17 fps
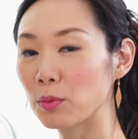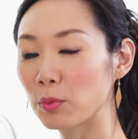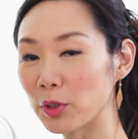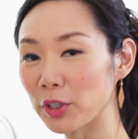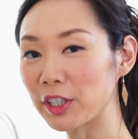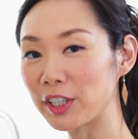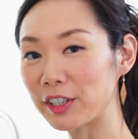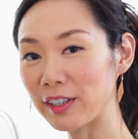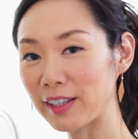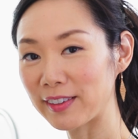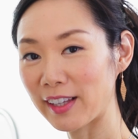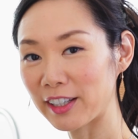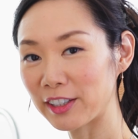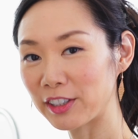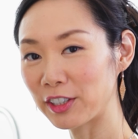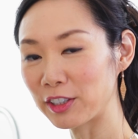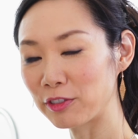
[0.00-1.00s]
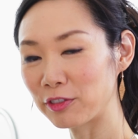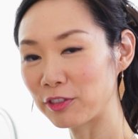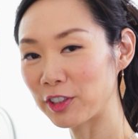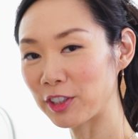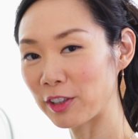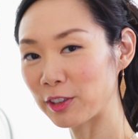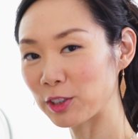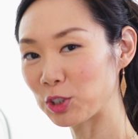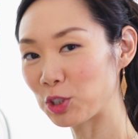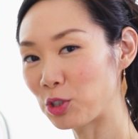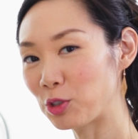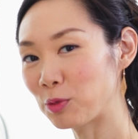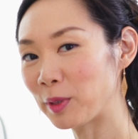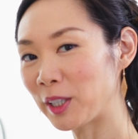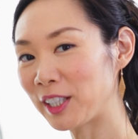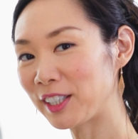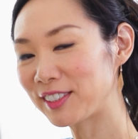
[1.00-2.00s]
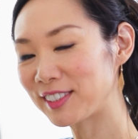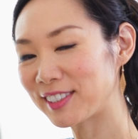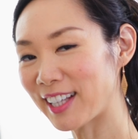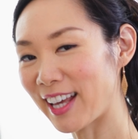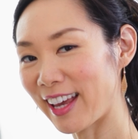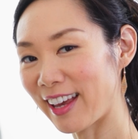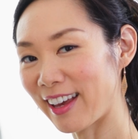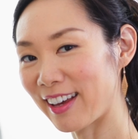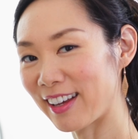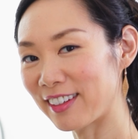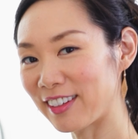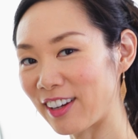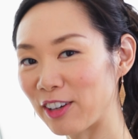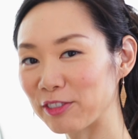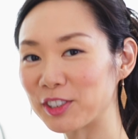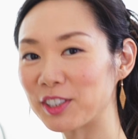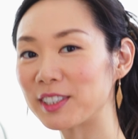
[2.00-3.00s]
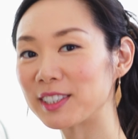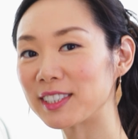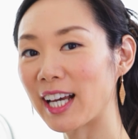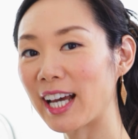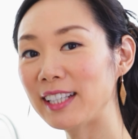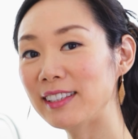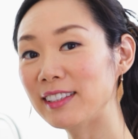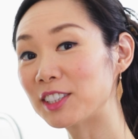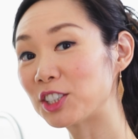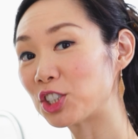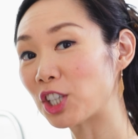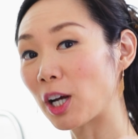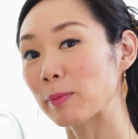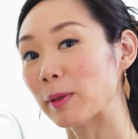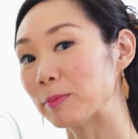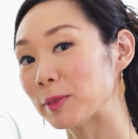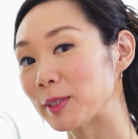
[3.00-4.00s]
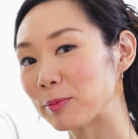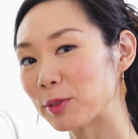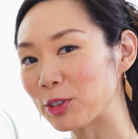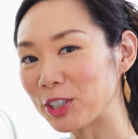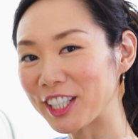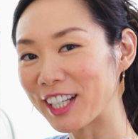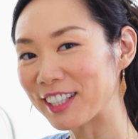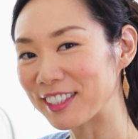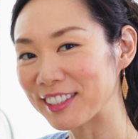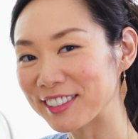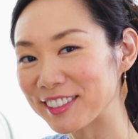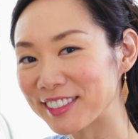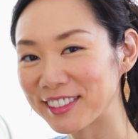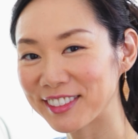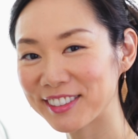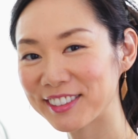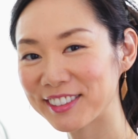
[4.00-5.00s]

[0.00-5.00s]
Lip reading: We're gonna let that cook for another 2 minutes, and off to the side, let's chop up some green onions.